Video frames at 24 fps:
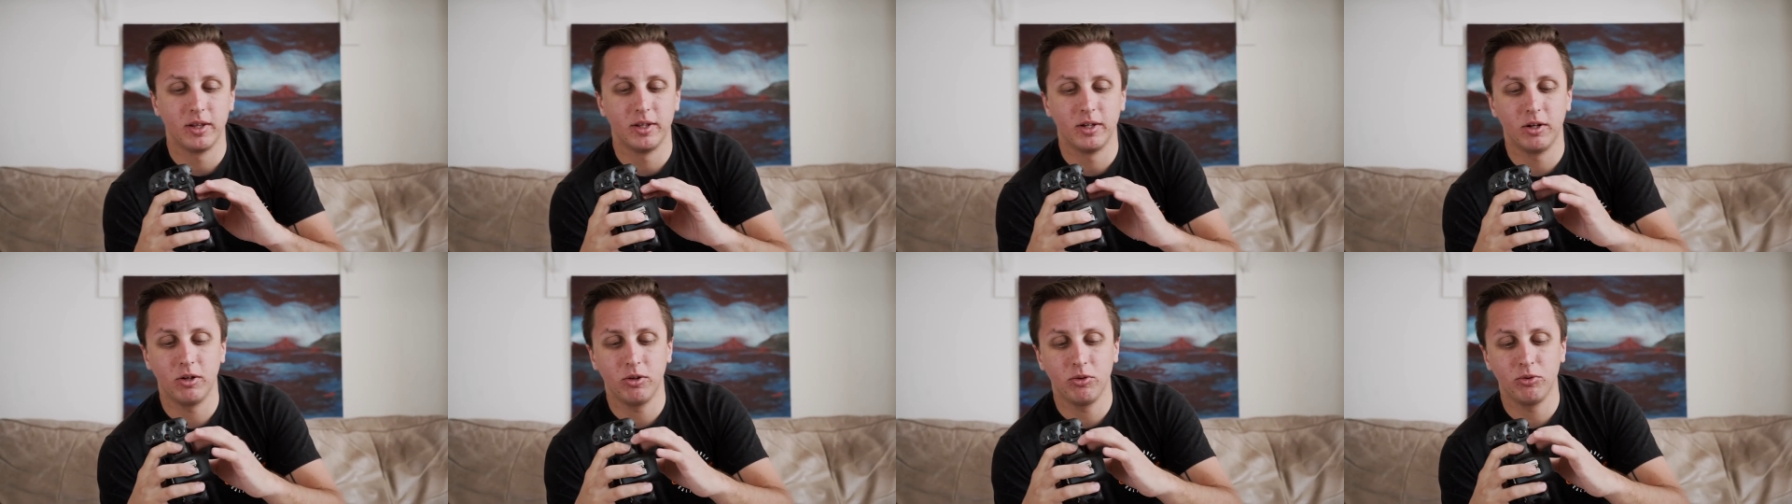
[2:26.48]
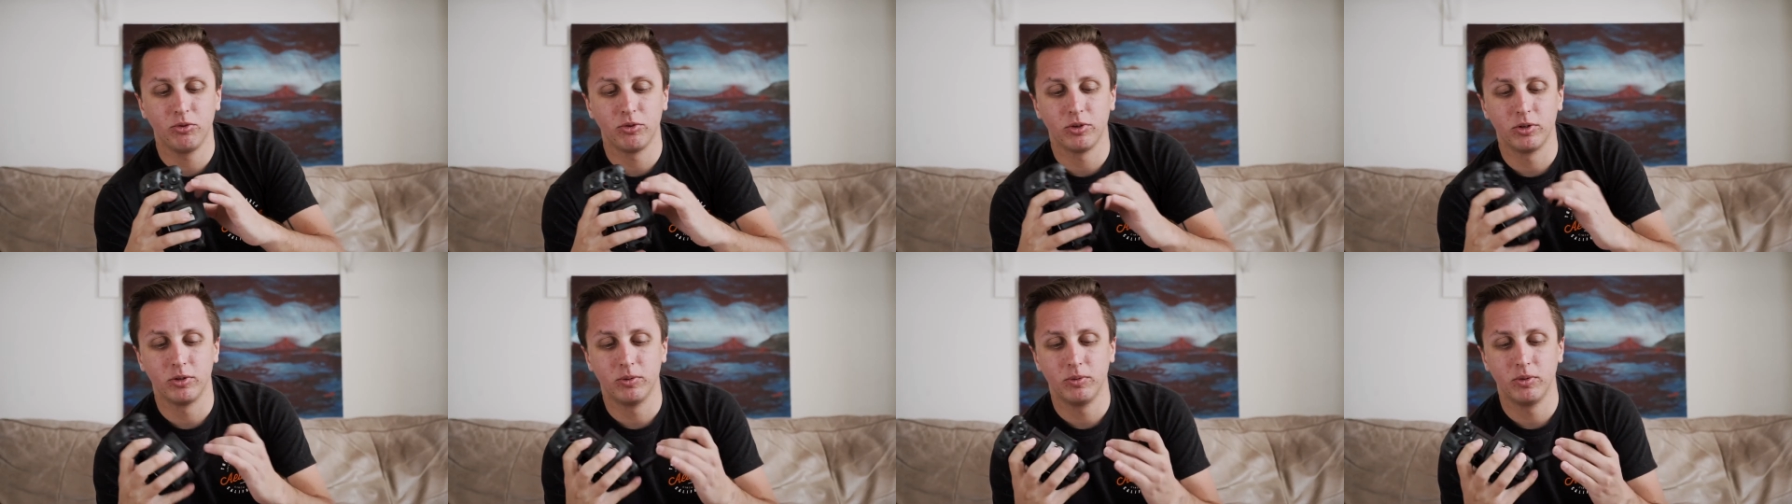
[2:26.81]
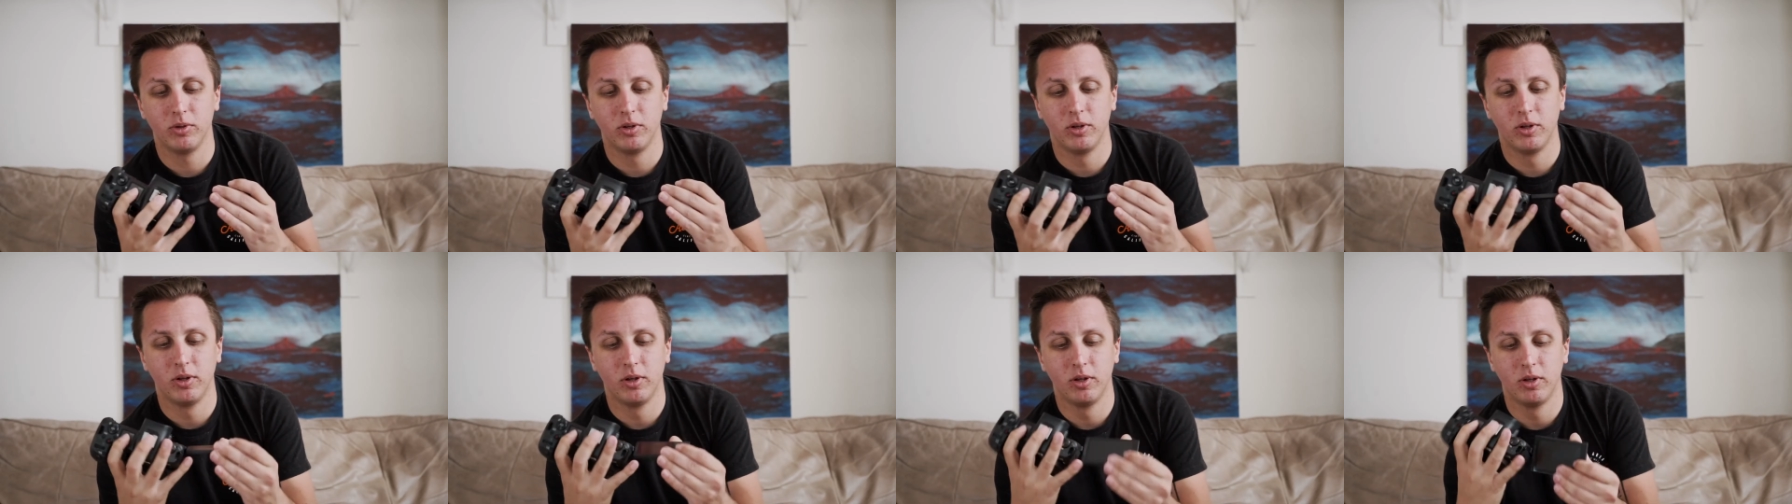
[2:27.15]
And then
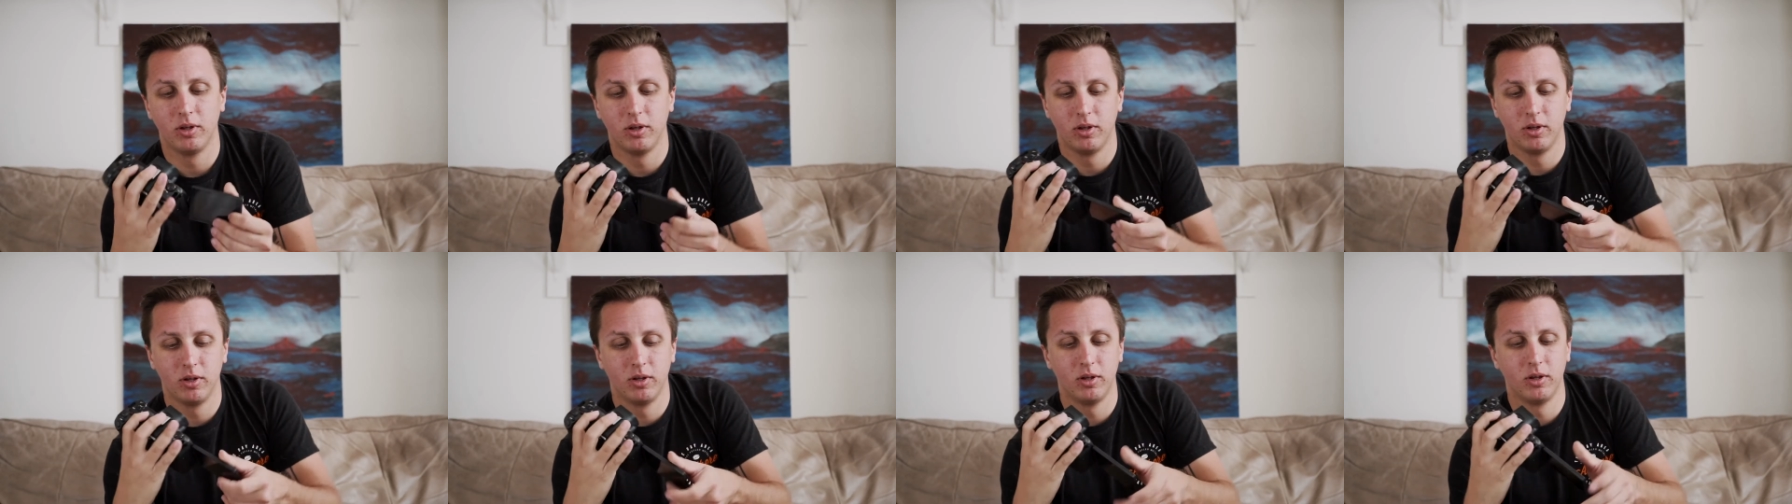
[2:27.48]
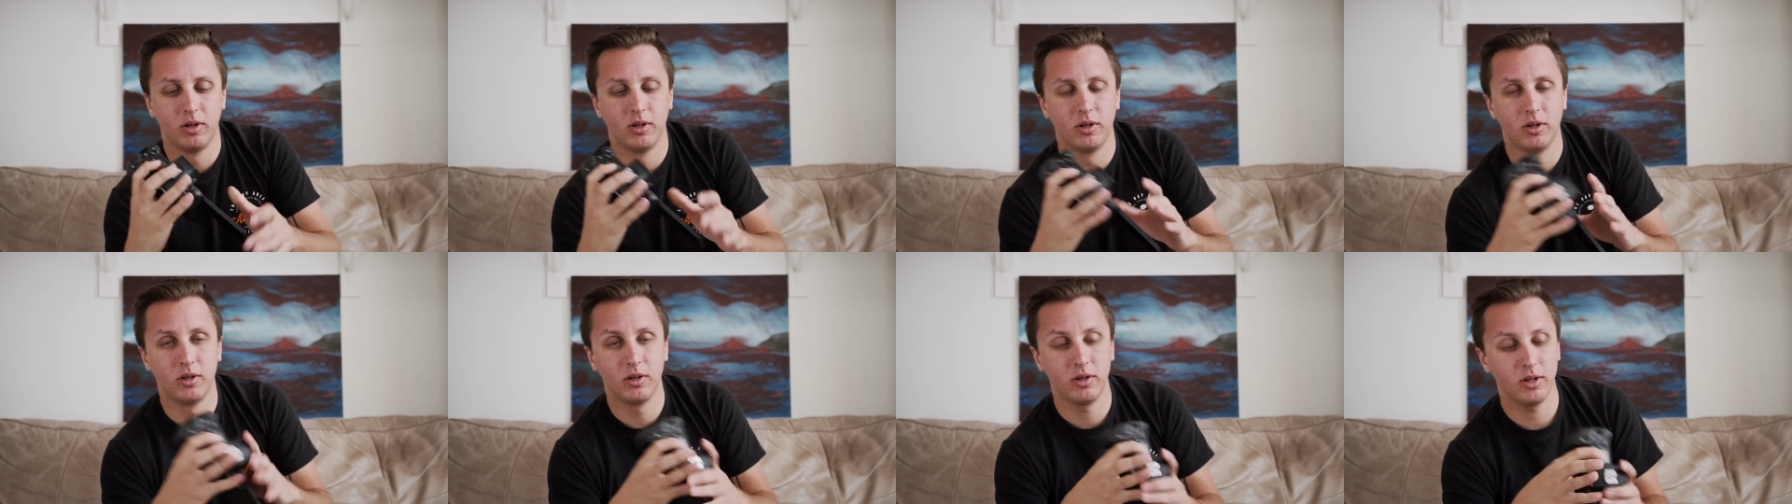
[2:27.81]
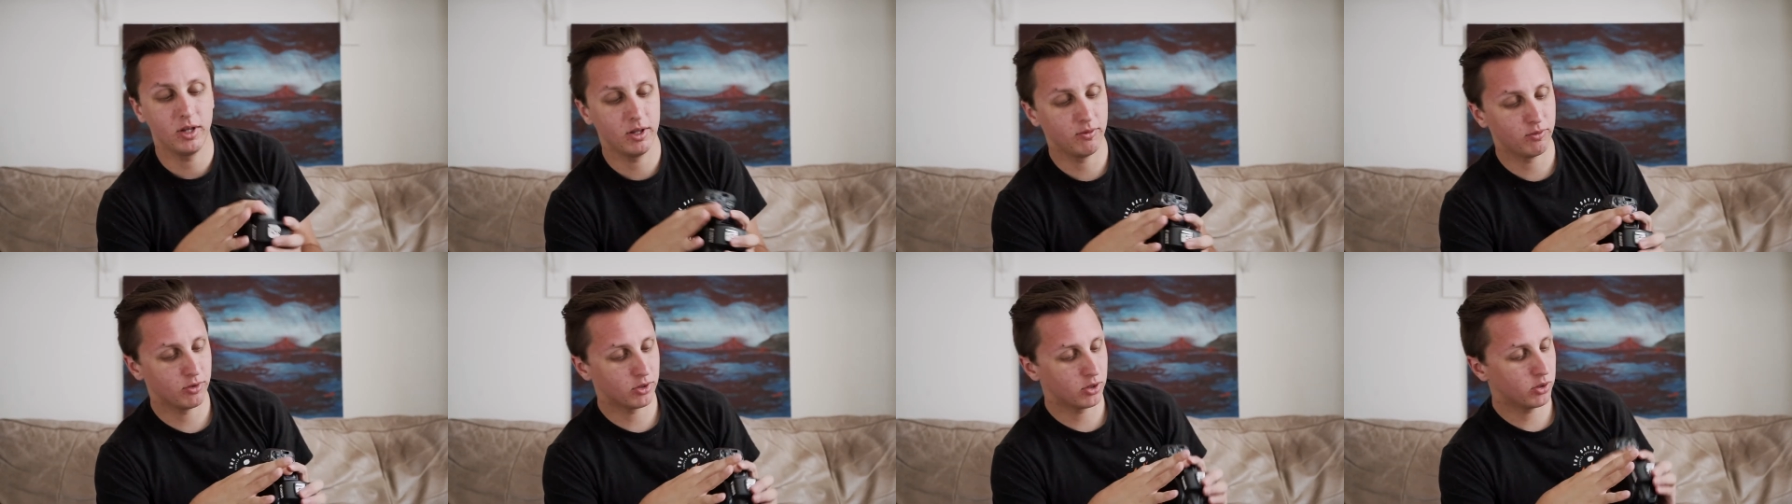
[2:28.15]
also,
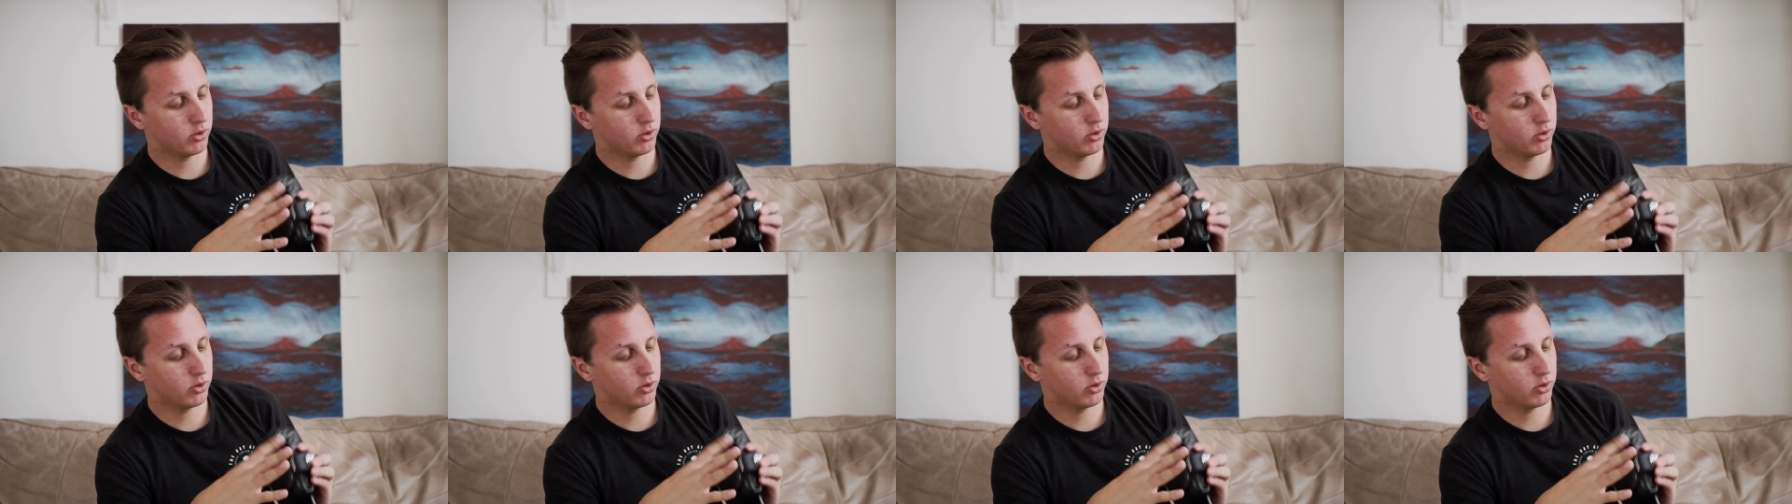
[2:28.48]
if